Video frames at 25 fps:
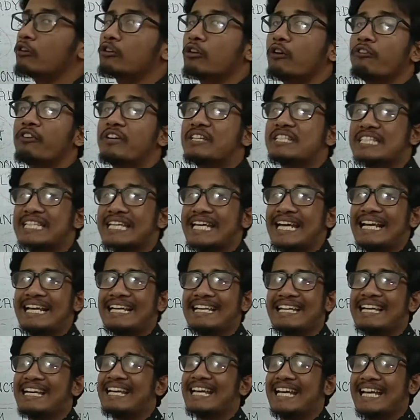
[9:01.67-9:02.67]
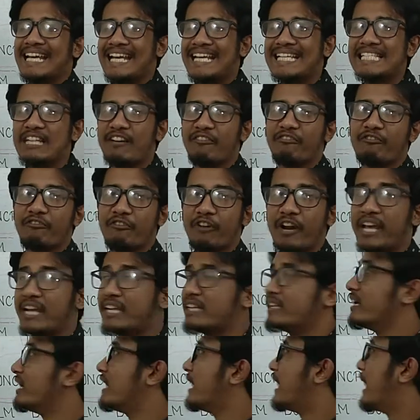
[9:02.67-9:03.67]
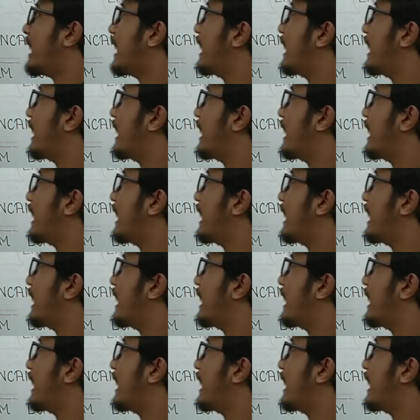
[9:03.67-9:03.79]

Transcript: out of his guilt he is afraid